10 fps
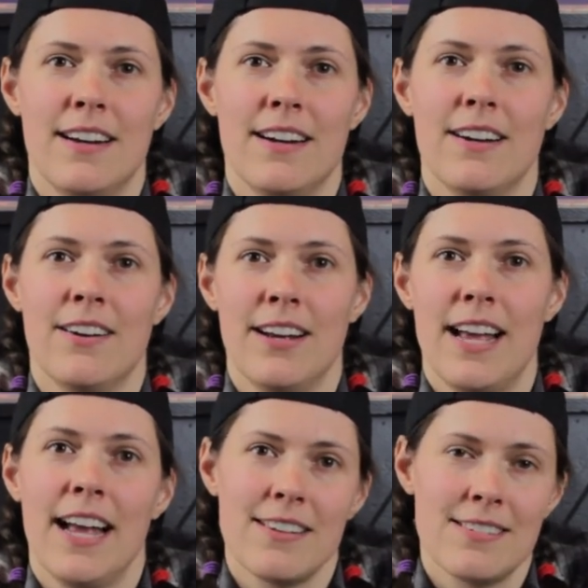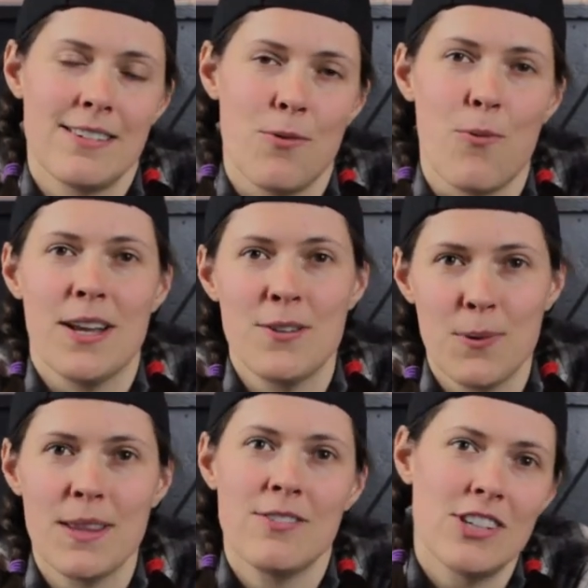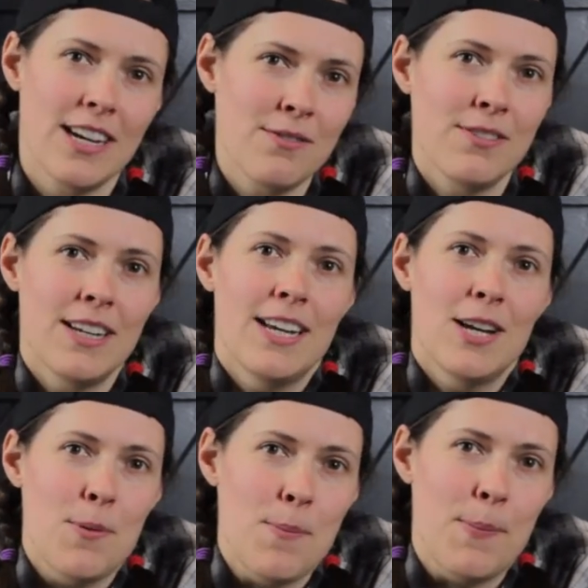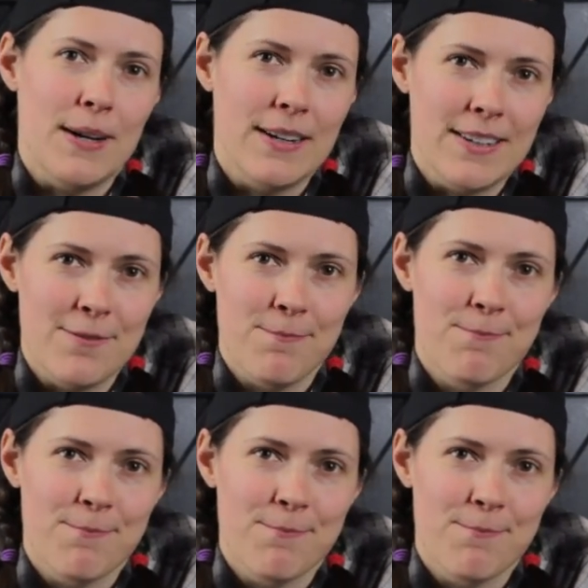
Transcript: her ex went with Jeff, but